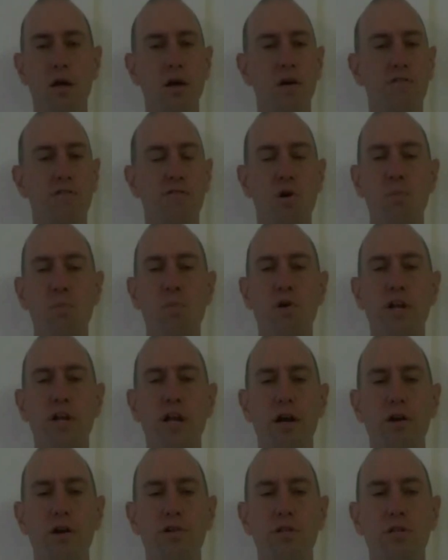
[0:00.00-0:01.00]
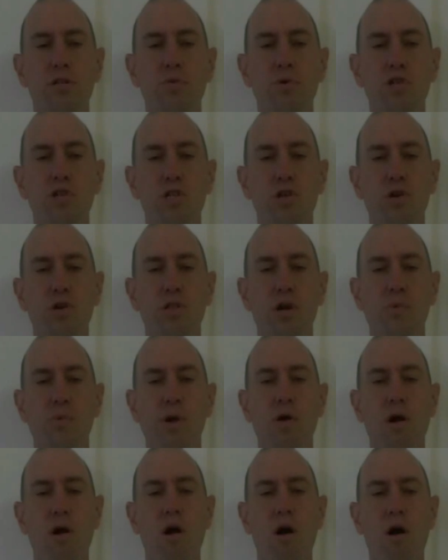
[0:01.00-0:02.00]
Four more years to ensure that
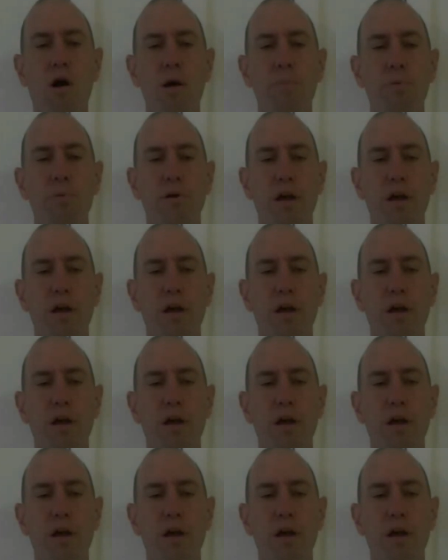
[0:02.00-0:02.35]
we are all